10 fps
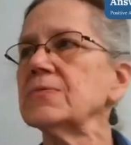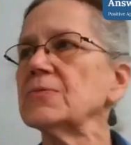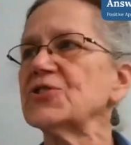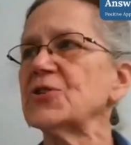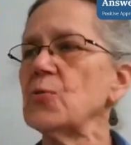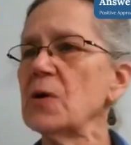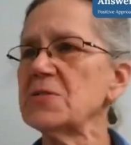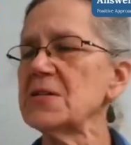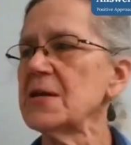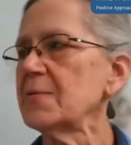Shoot, what
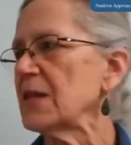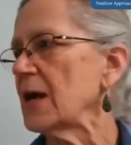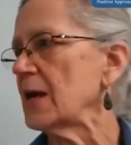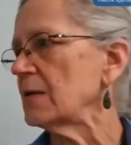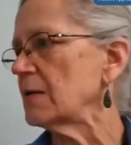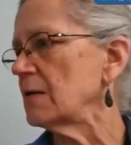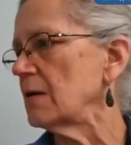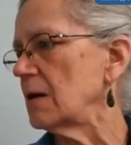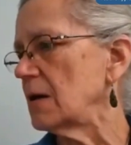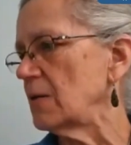was the name of that?
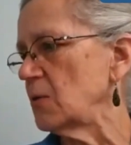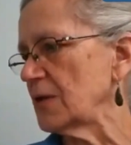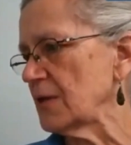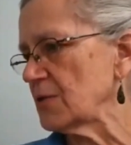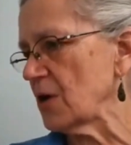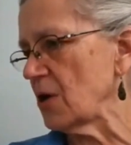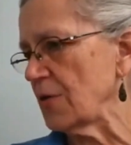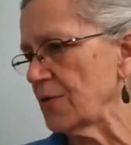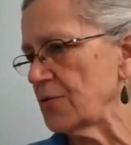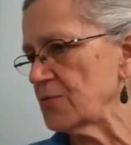What do they
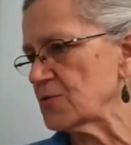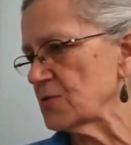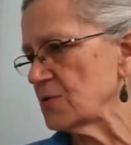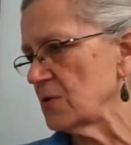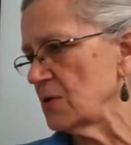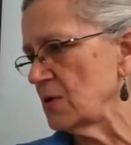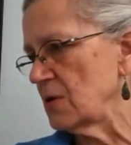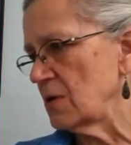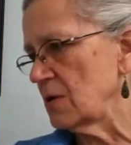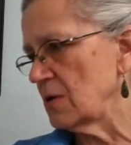call those?
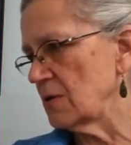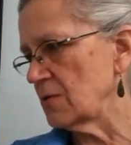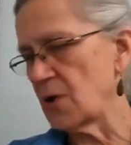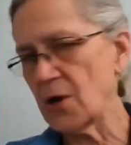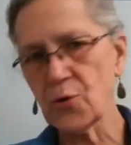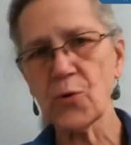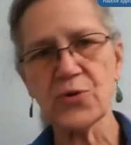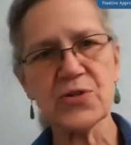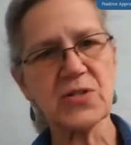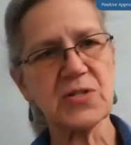They're not
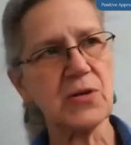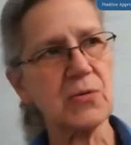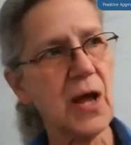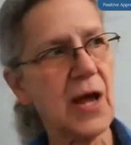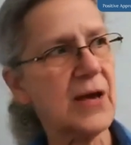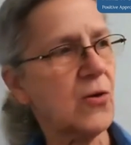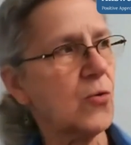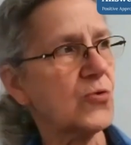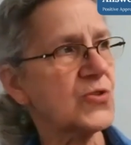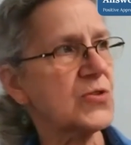horses, they're like
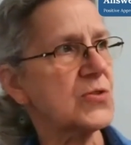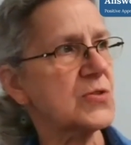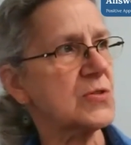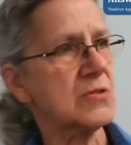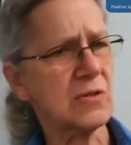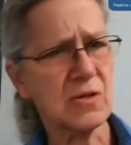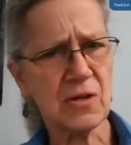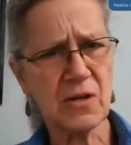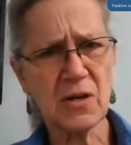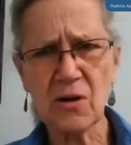horses.
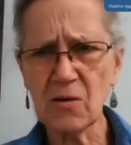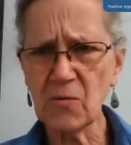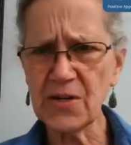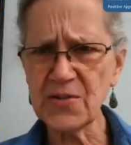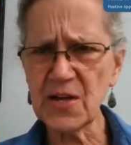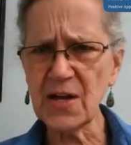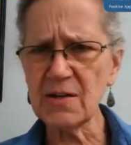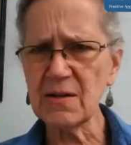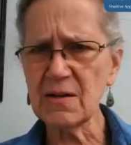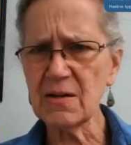What is that?
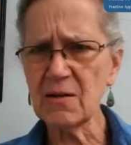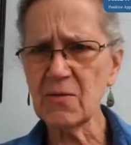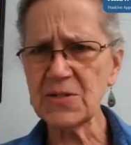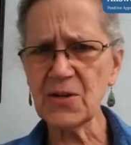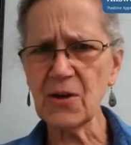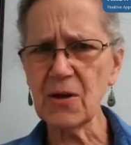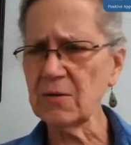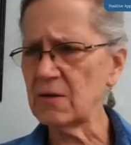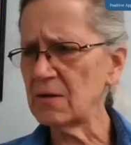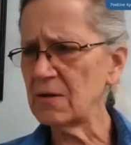What's that
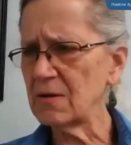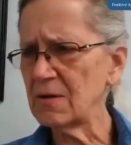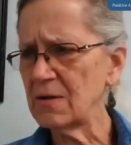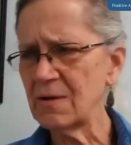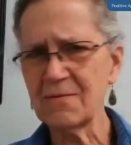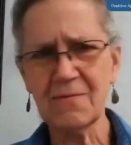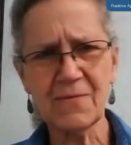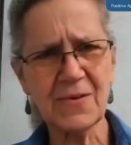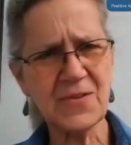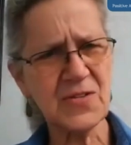called?
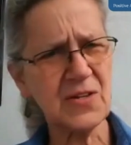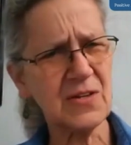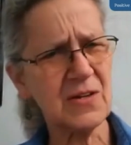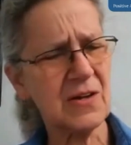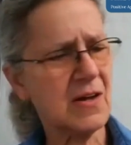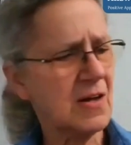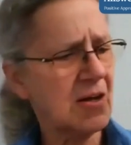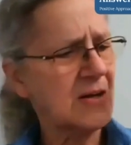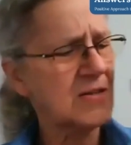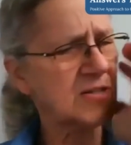Is it,
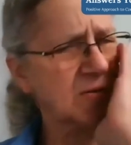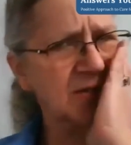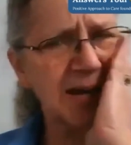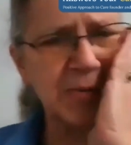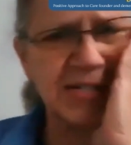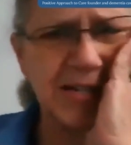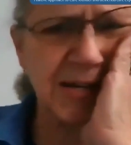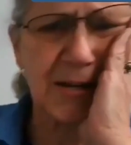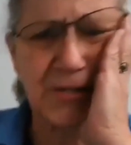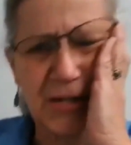so Deb, is
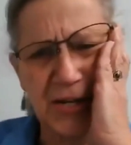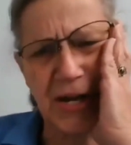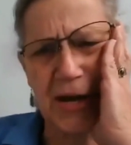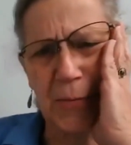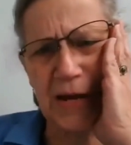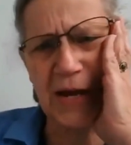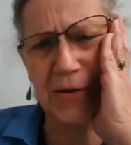it, can you help me